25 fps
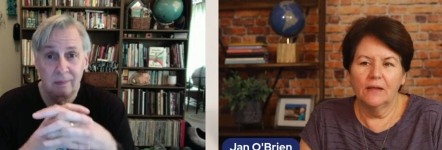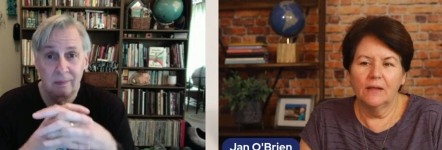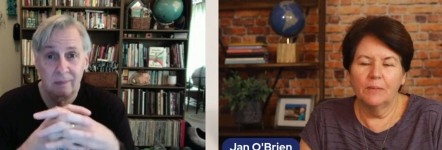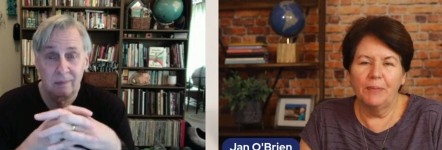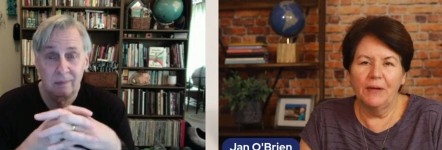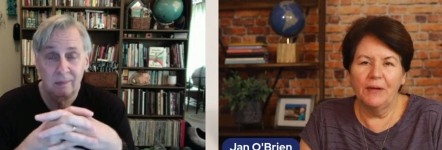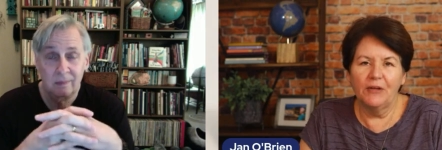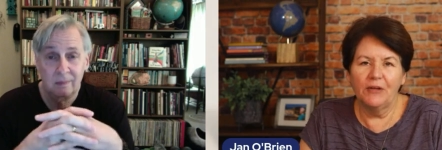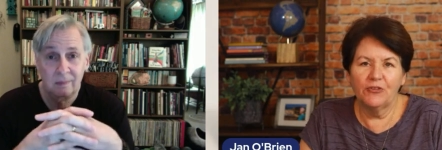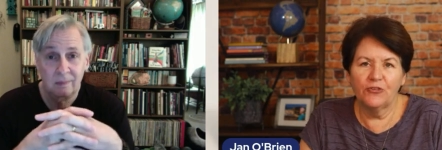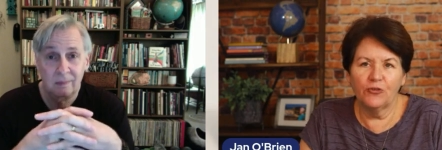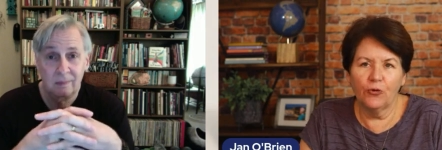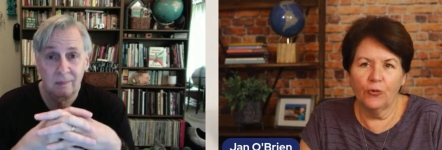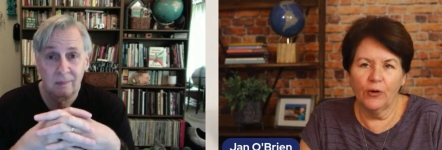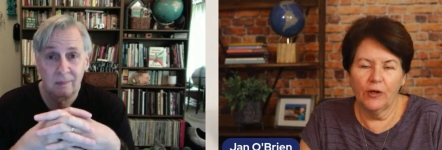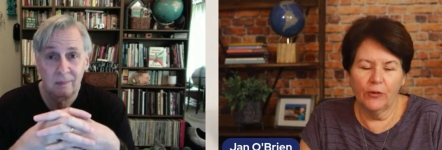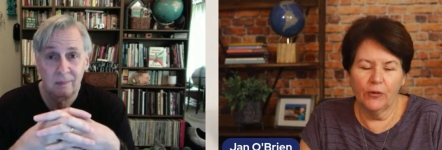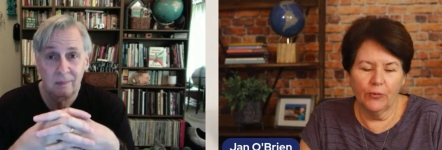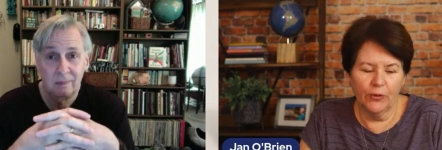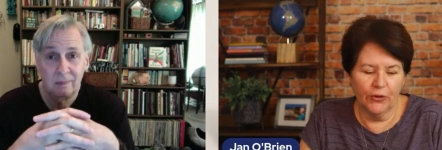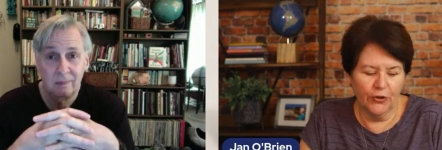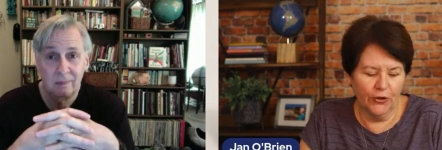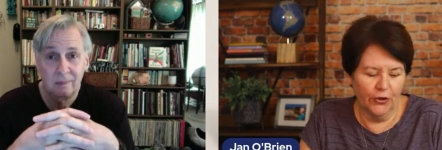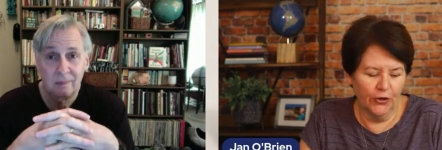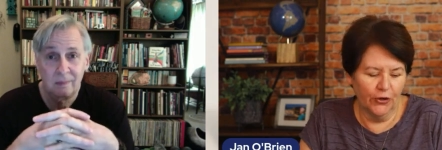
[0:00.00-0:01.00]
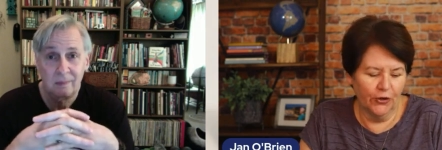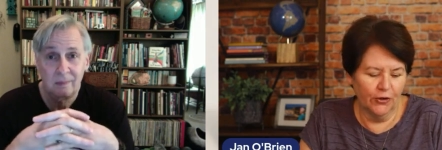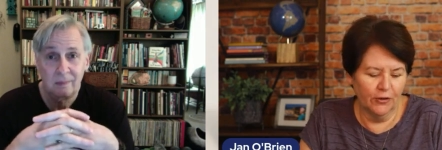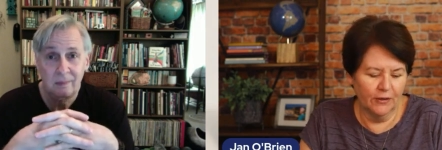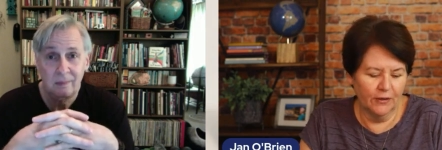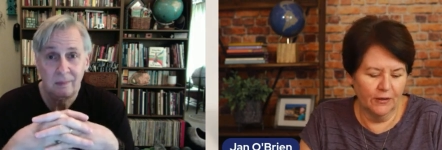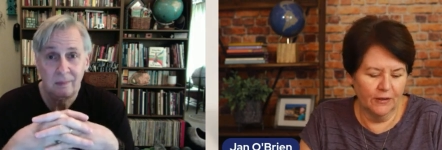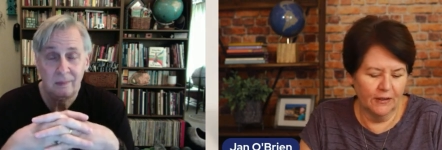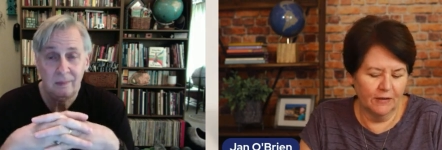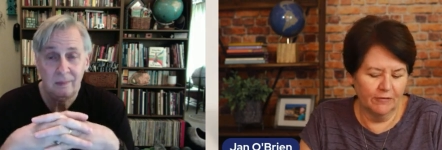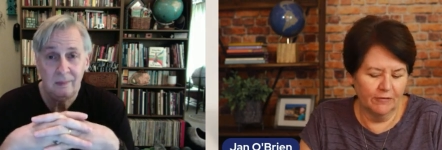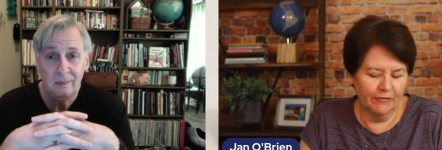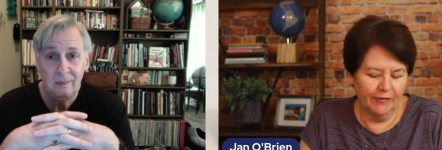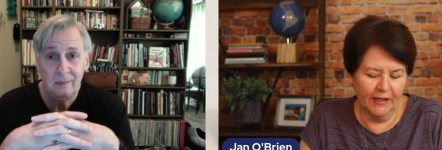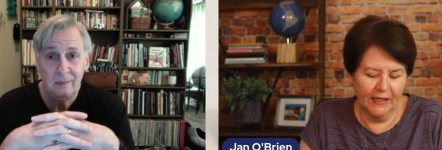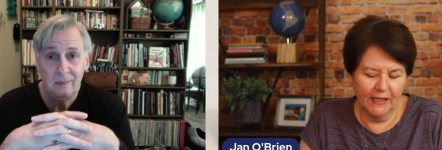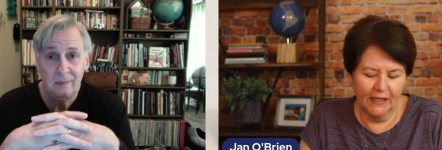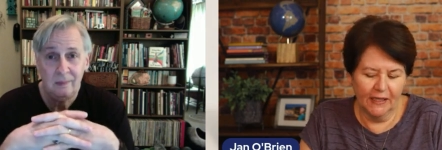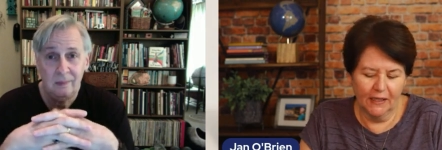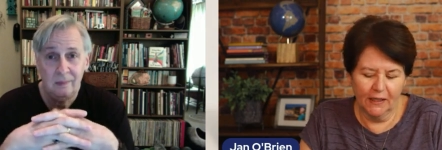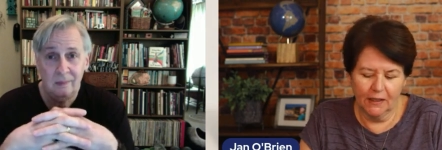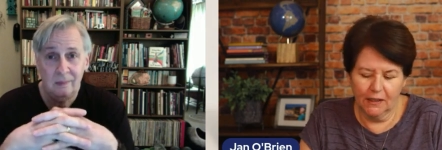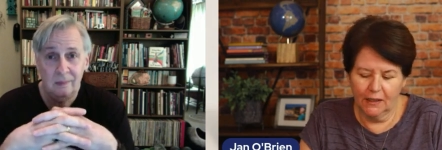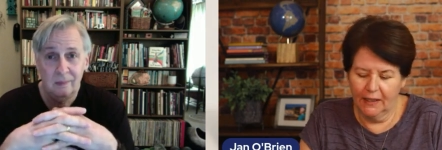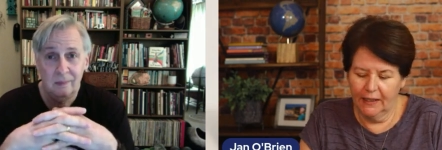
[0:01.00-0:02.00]
Speaker 1: the best story with her in finding
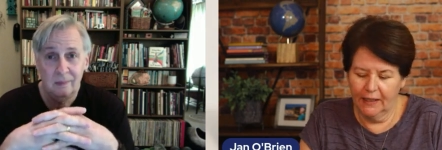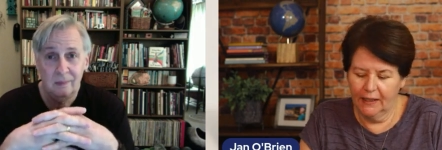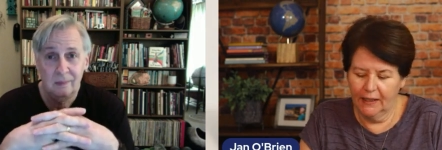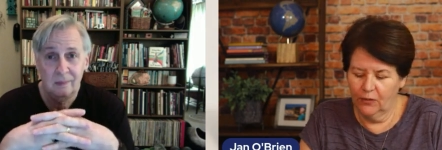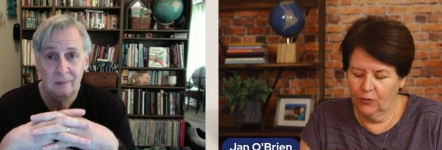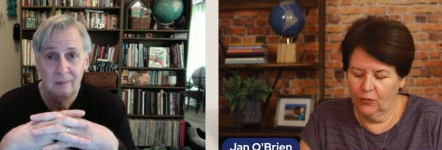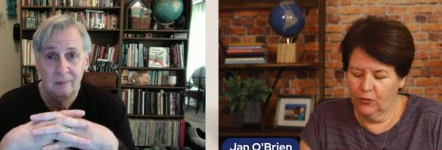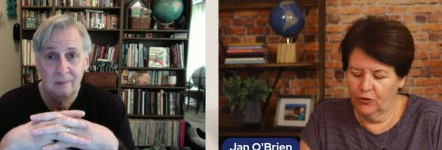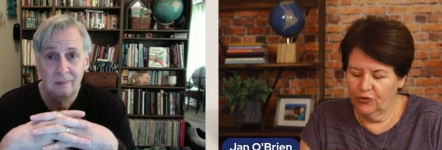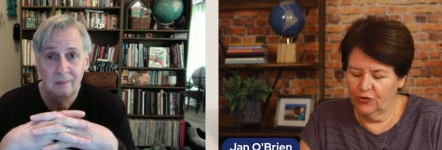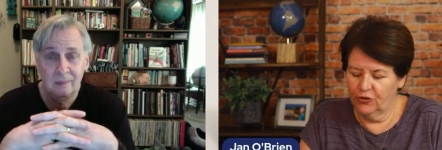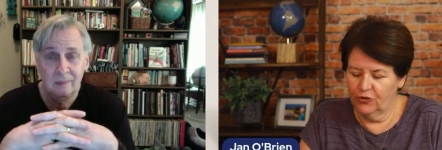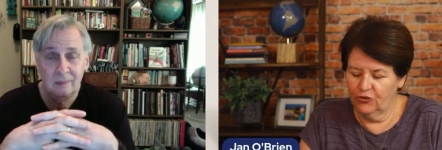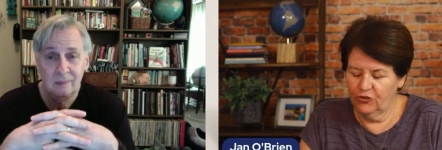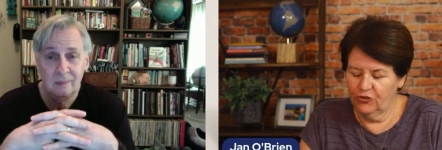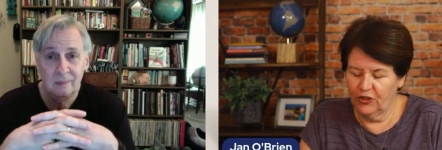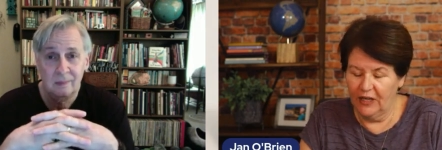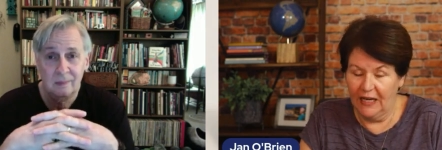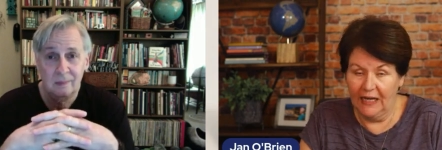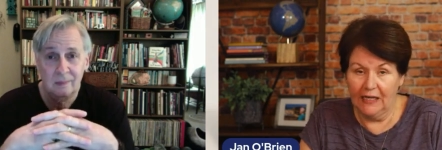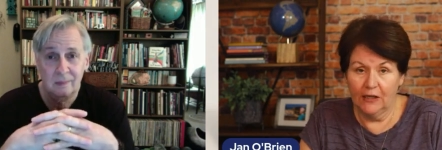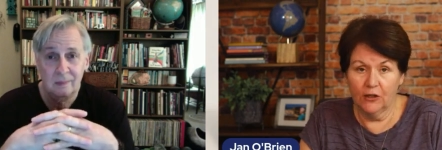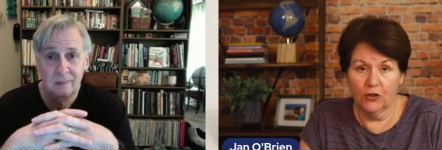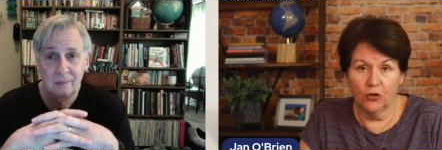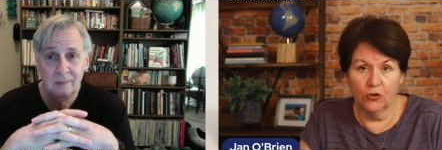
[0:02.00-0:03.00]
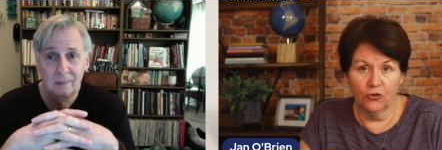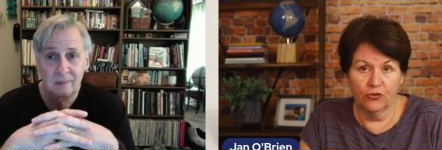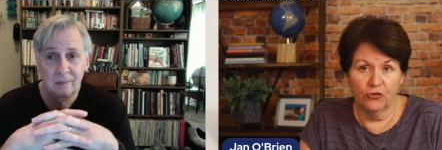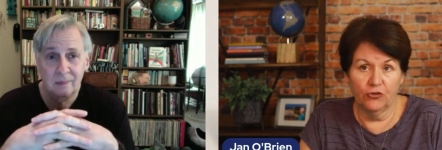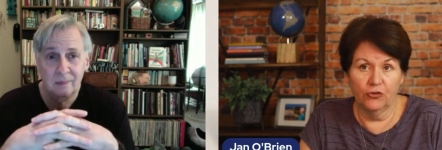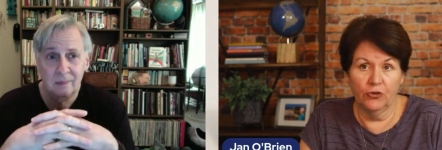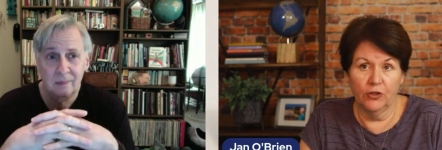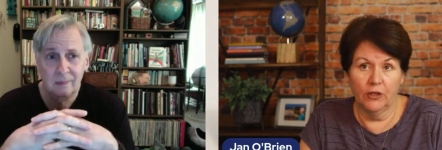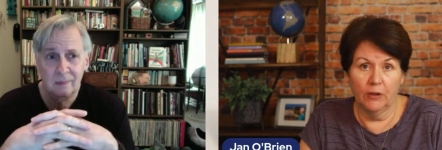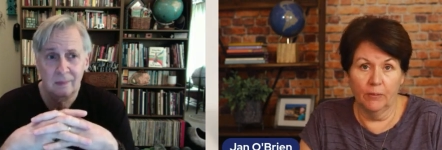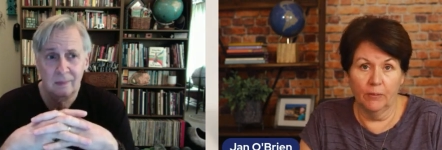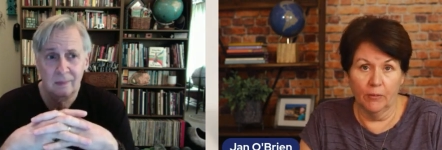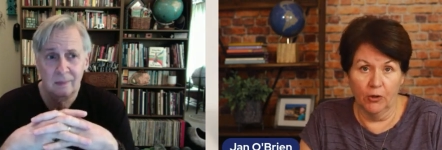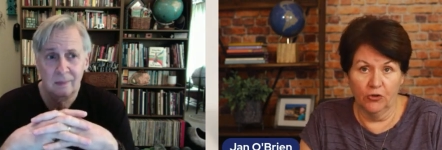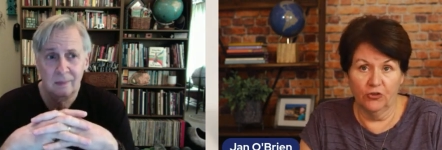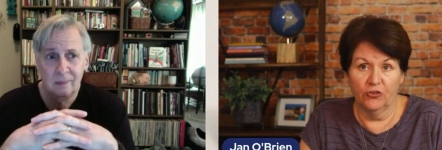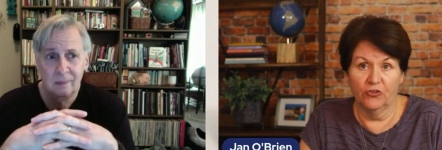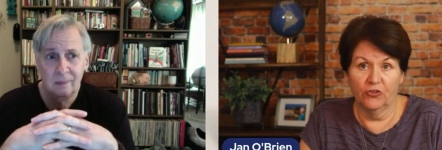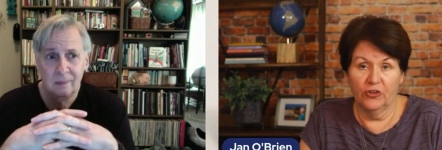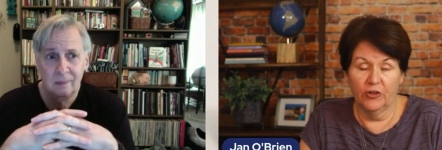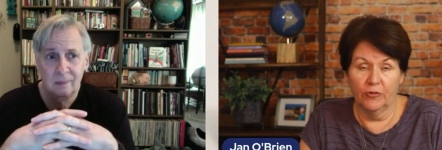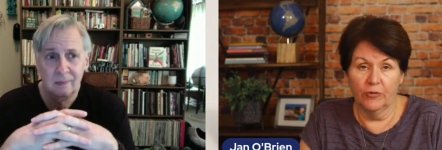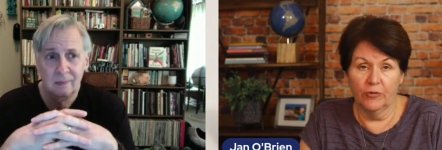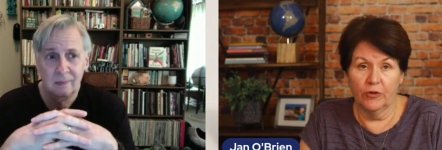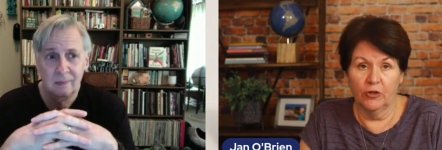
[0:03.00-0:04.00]
a client was she had to go to the
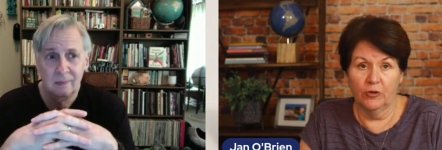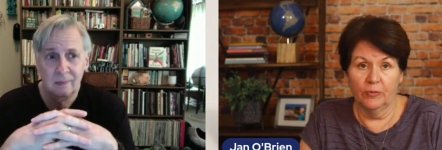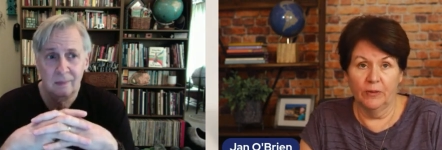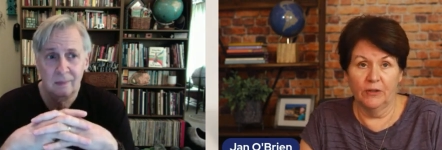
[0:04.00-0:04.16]
emergency room in